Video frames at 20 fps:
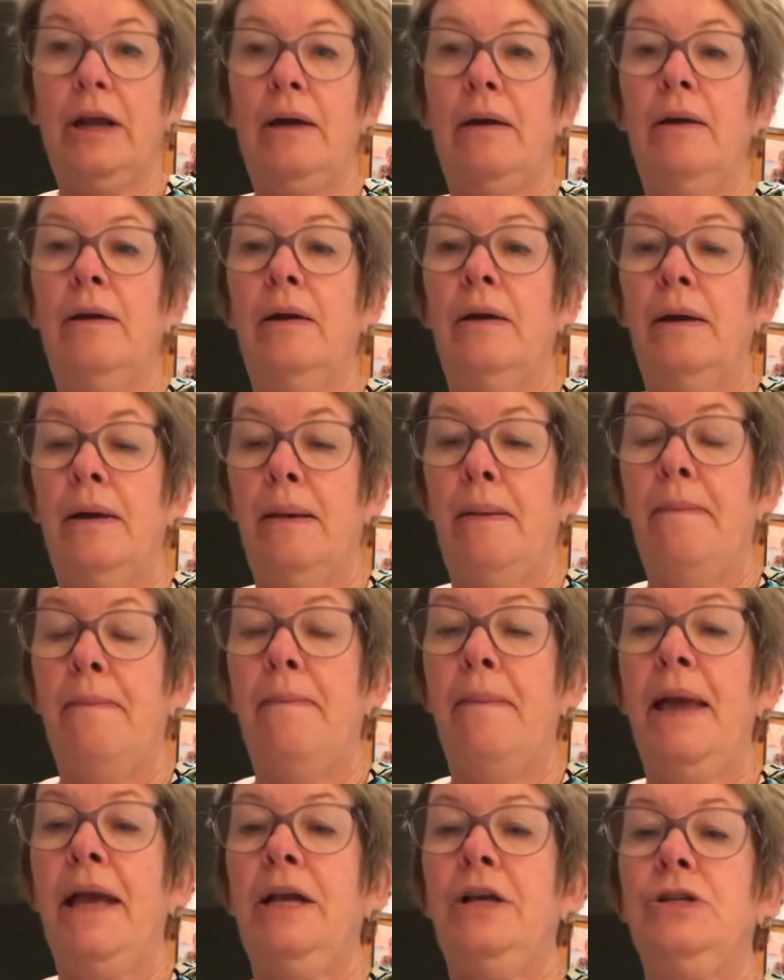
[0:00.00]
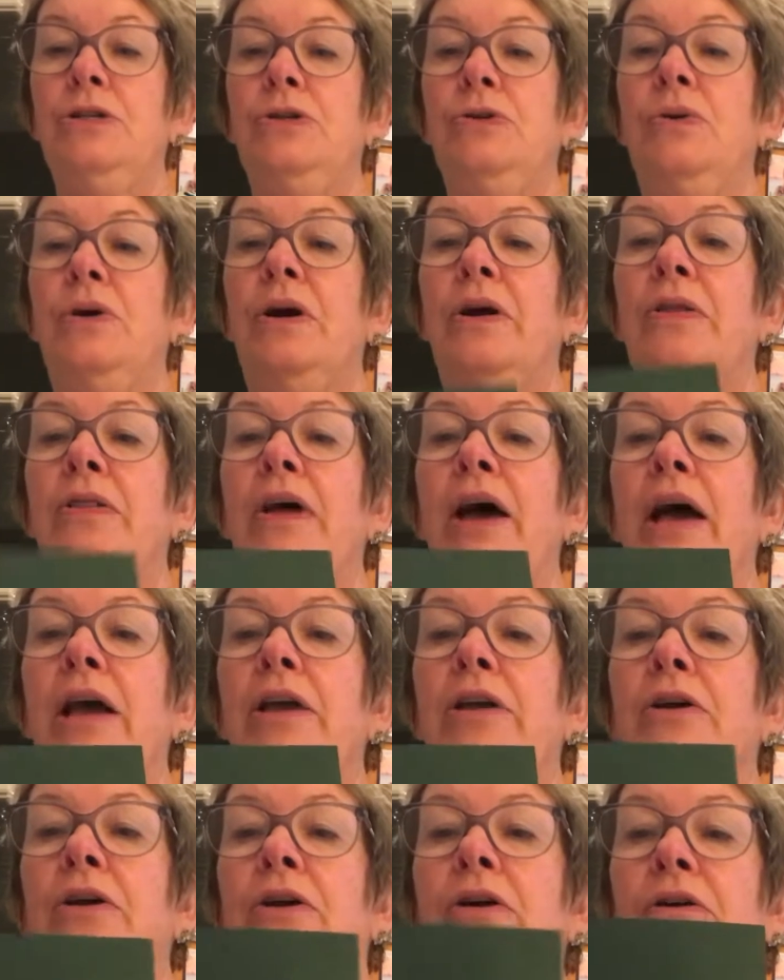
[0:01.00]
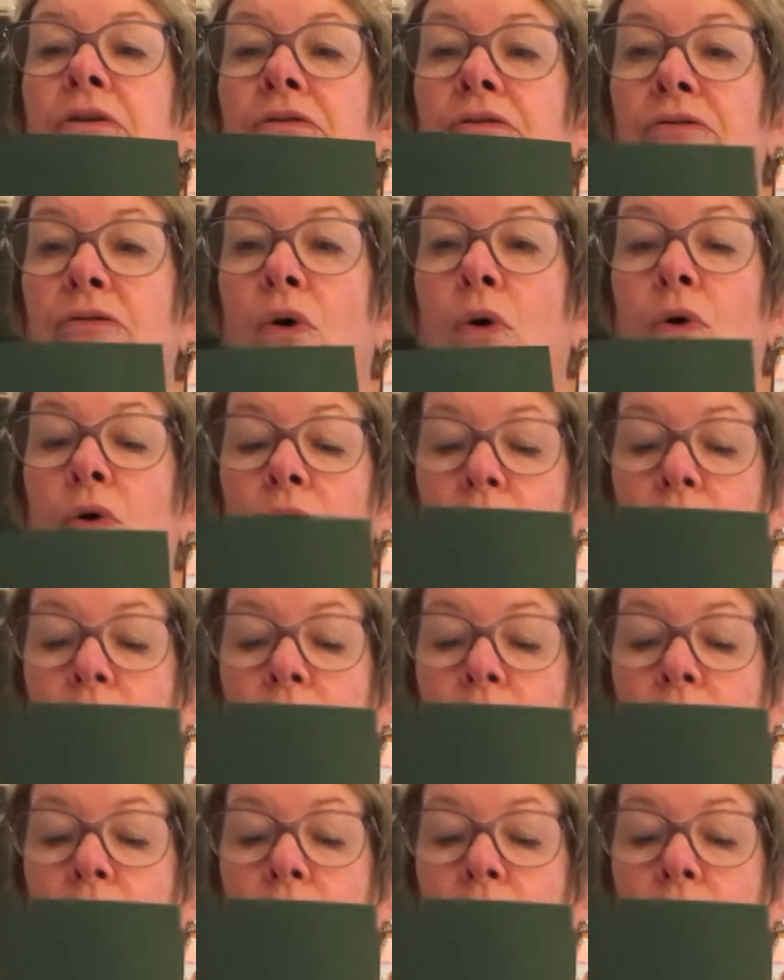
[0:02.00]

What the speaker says: You're going to make sure that your